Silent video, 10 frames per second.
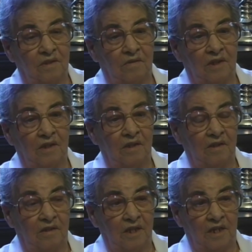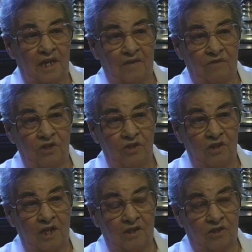then they'd have the
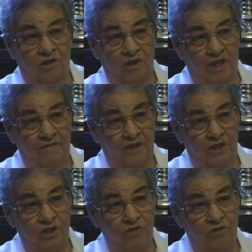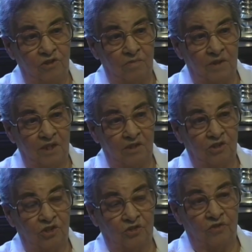start having the union
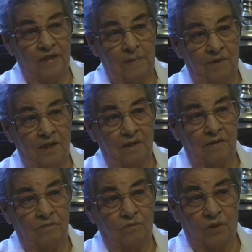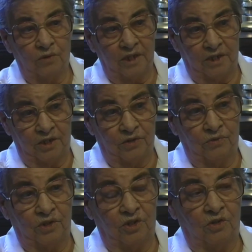meetings. You know, if anybody that wanted to go
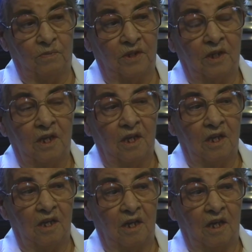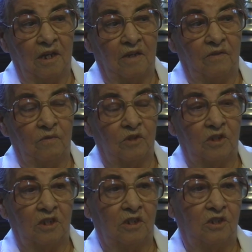could go, but a lot of it was
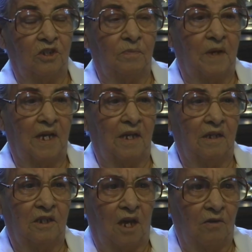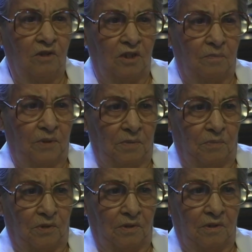done just by talking to
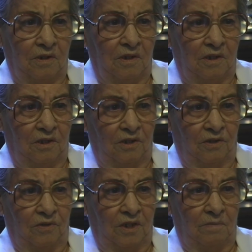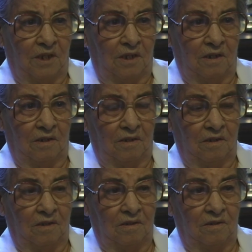people you know, anybody
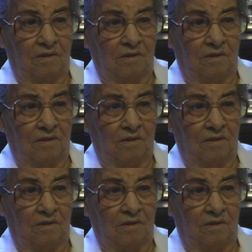uh,